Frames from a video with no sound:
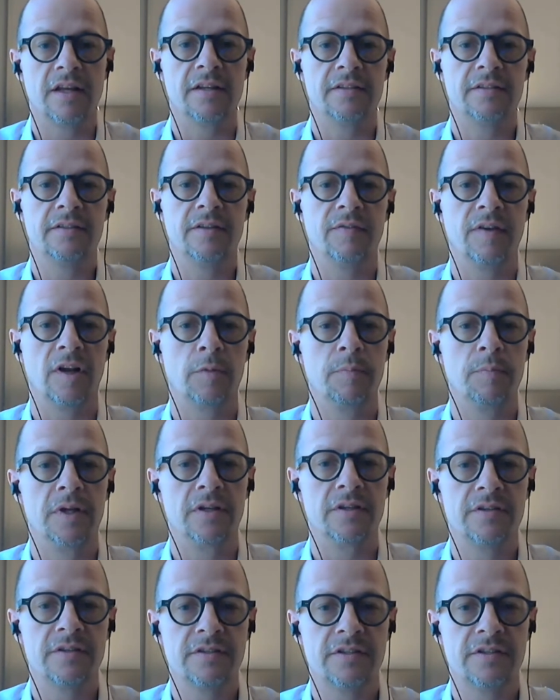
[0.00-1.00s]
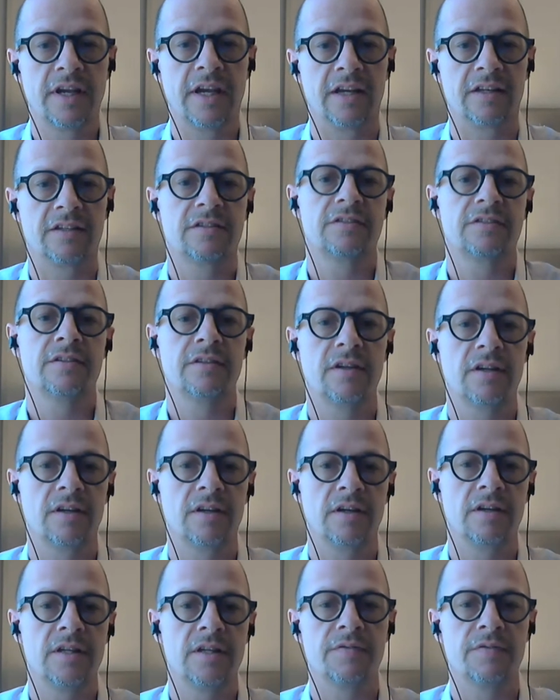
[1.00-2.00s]
that development takes
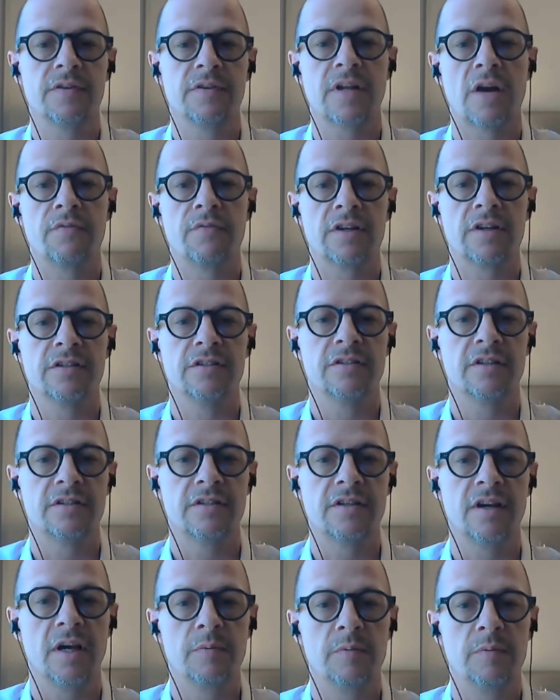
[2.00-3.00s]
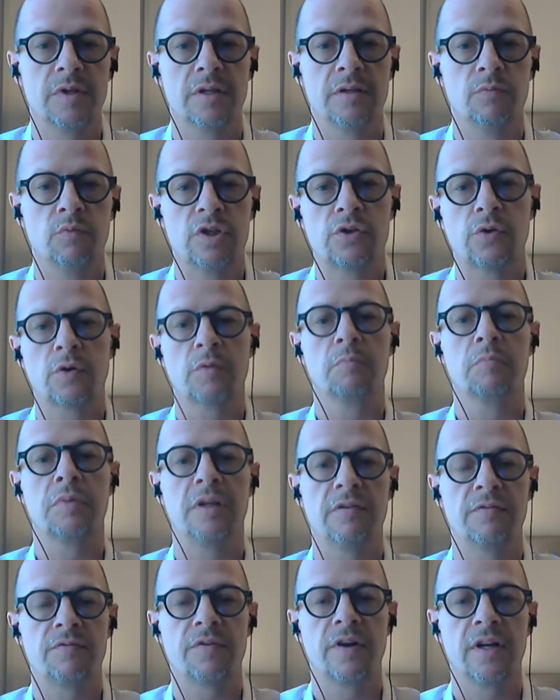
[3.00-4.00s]
different directions at times, and we
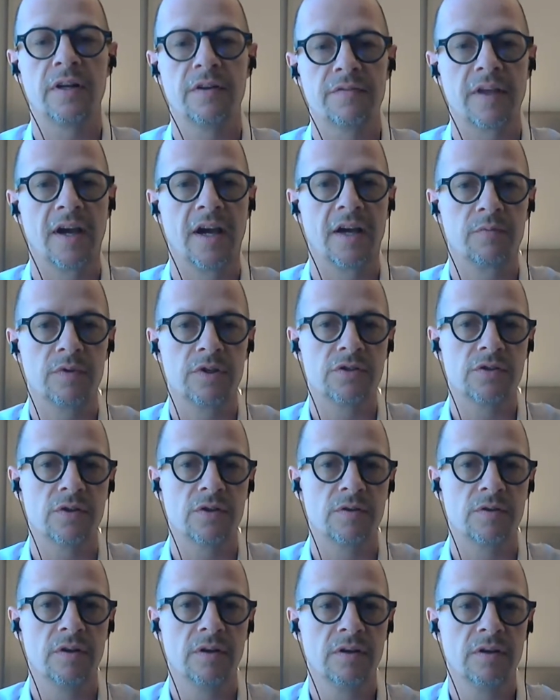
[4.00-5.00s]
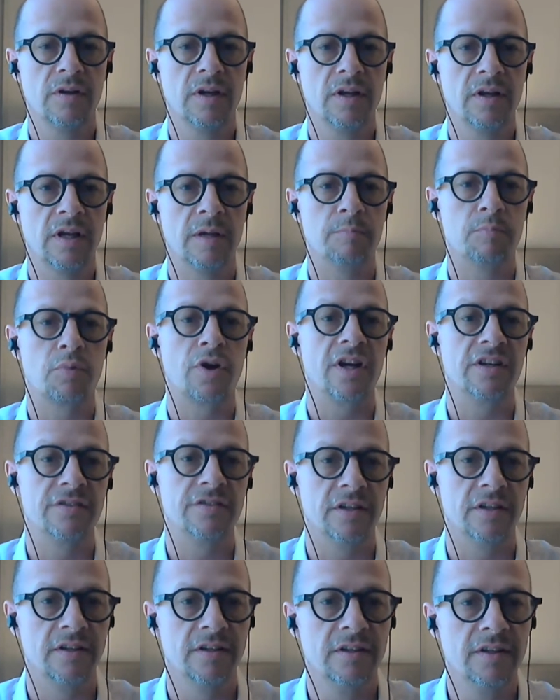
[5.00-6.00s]
shouldn't be afraid of that. We should
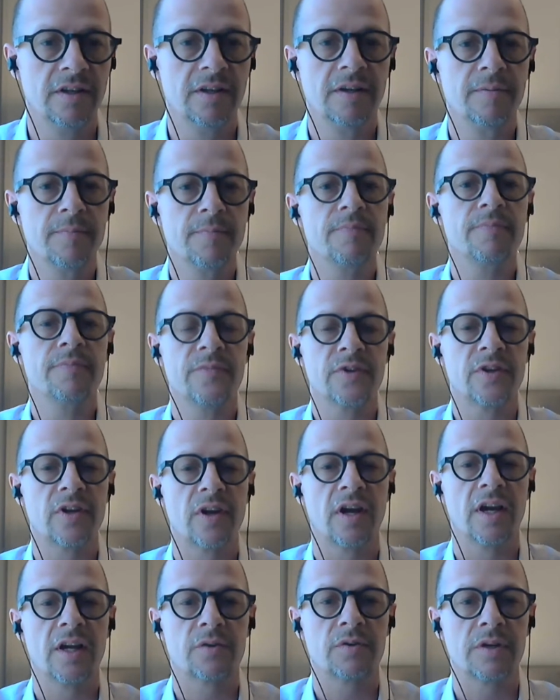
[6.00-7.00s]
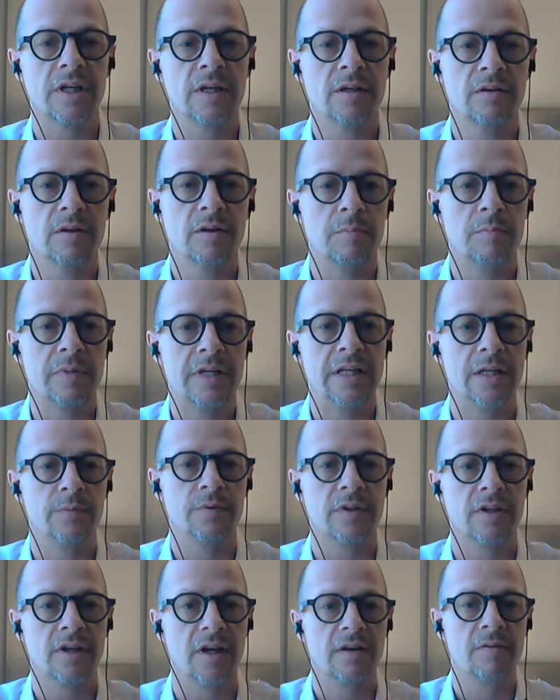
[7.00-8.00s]
embrace it. So I agree
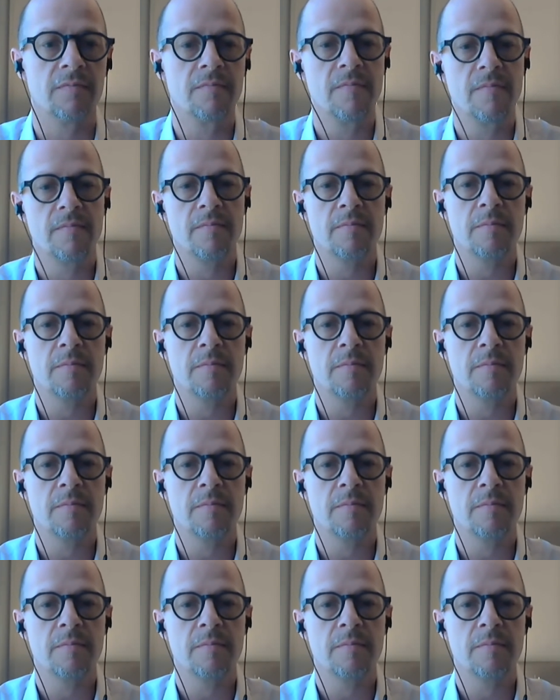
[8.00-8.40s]
completely with that.